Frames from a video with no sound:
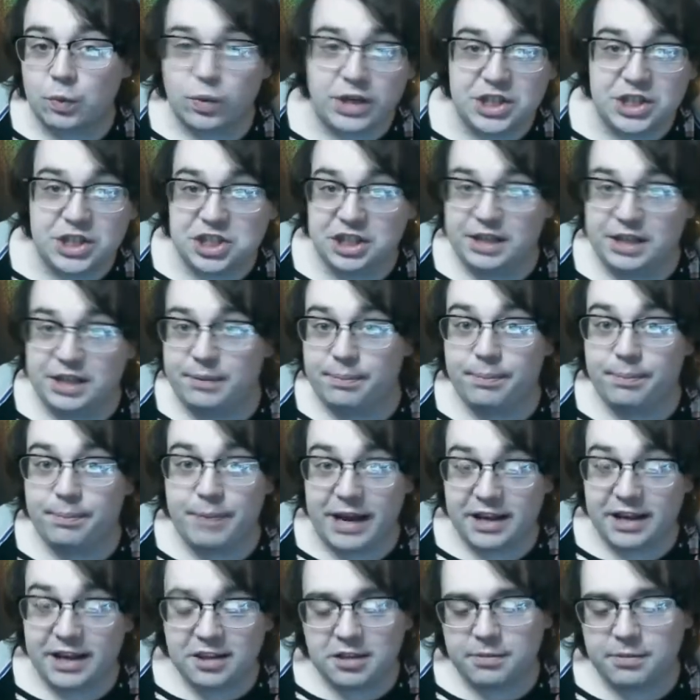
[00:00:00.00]
witchy
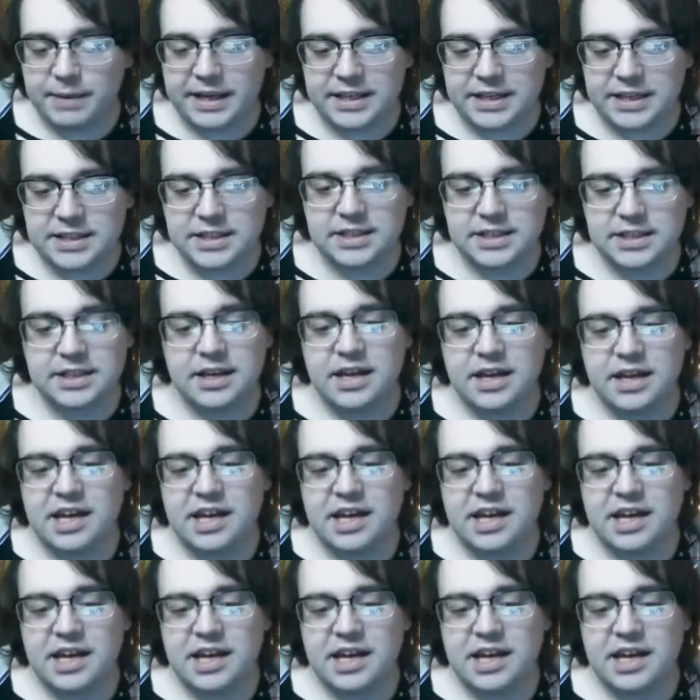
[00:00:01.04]
basement,